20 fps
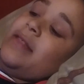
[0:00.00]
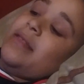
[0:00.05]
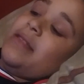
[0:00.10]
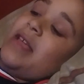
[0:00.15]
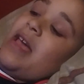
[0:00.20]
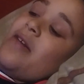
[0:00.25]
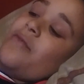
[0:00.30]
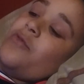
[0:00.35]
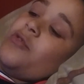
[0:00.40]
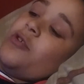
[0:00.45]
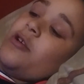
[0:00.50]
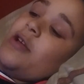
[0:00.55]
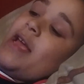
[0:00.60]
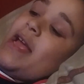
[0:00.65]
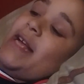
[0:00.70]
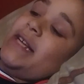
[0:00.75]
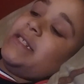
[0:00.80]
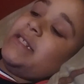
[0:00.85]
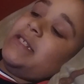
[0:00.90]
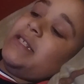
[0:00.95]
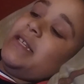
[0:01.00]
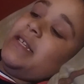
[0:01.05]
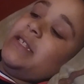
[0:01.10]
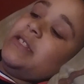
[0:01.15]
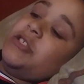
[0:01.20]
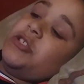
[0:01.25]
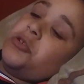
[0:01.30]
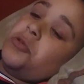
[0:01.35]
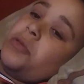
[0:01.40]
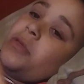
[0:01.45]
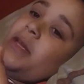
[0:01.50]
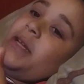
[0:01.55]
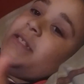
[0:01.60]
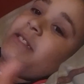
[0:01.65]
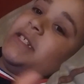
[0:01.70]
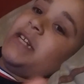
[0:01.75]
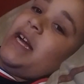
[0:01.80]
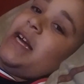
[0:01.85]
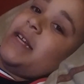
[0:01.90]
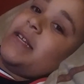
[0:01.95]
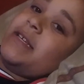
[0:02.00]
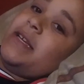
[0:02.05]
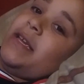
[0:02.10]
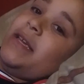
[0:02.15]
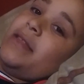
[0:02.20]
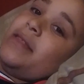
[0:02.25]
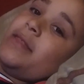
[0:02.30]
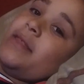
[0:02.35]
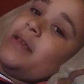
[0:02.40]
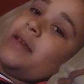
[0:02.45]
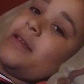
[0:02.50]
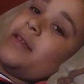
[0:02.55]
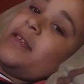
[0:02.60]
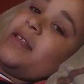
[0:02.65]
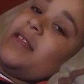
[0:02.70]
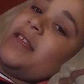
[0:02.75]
never actually, just like John Kasich,